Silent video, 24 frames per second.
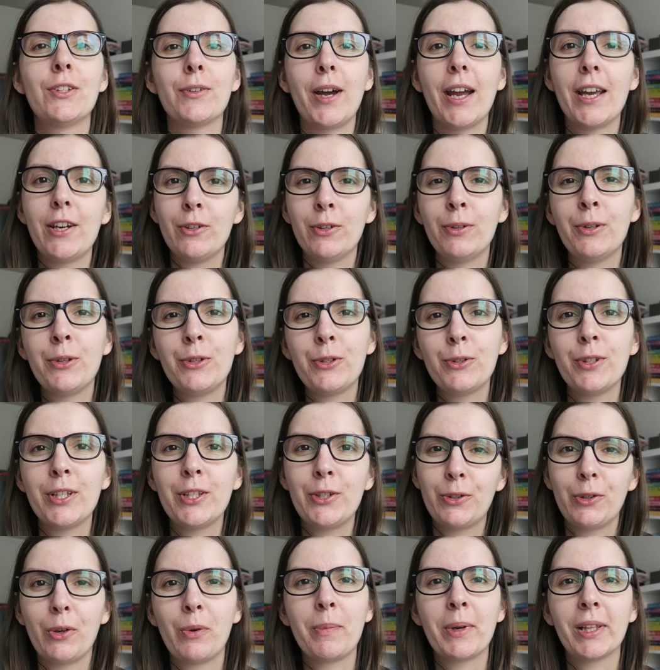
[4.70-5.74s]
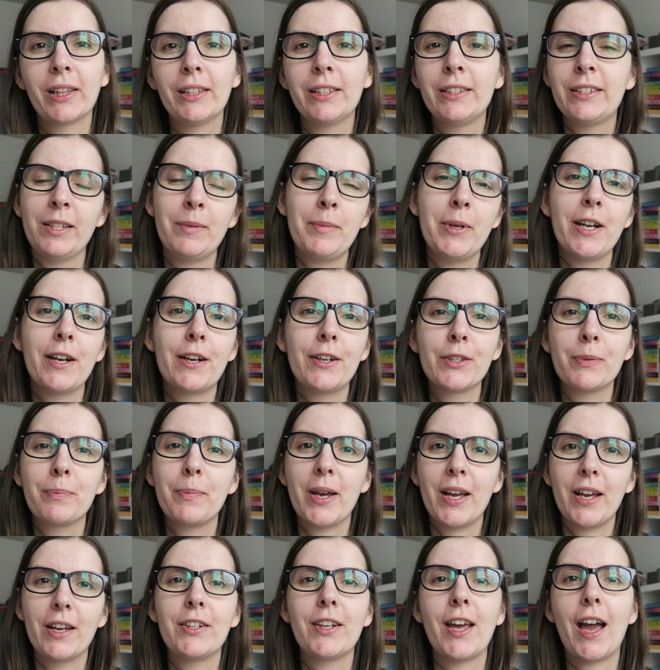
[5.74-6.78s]
So I don't usually do monthly TBRs,
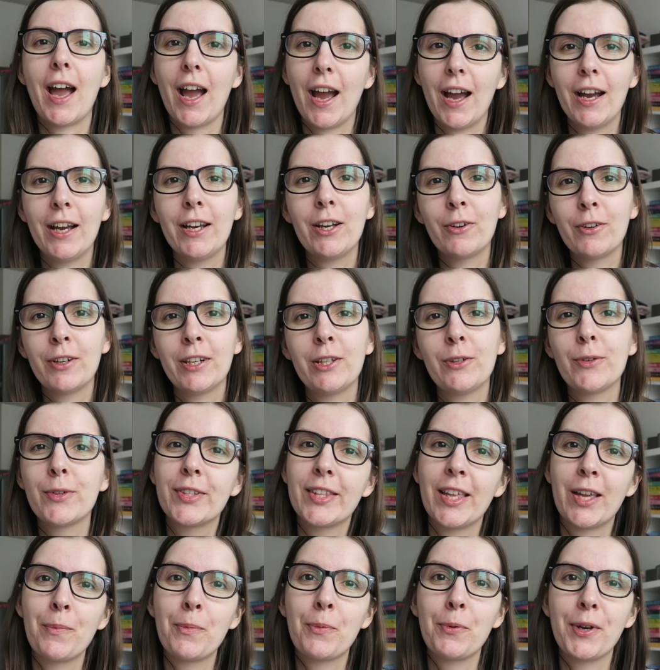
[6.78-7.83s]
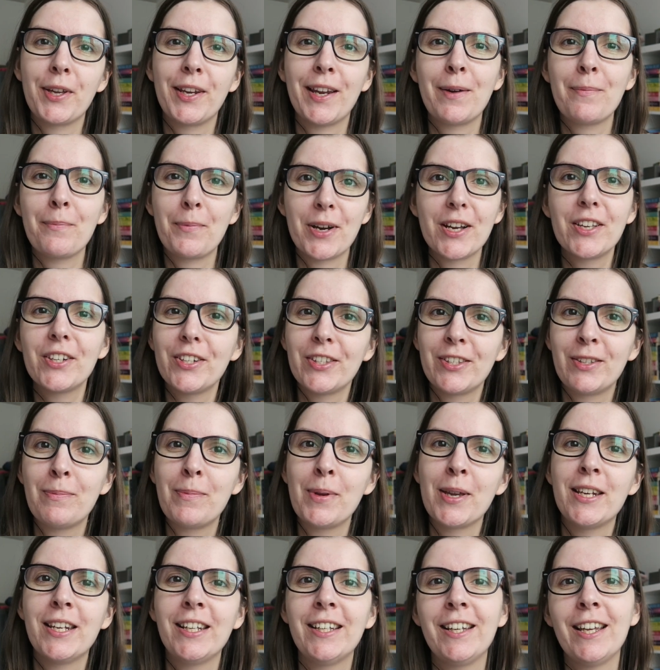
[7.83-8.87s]
but I only use them when I'm
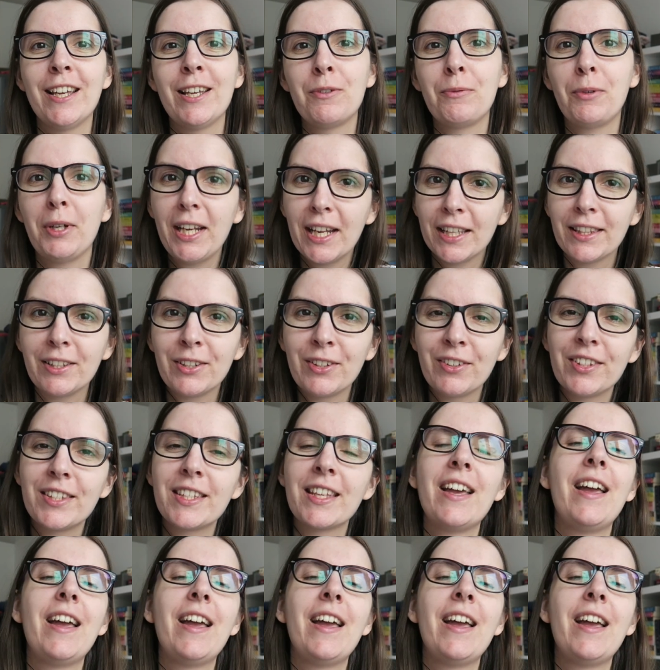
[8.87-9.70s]
participating in readathons,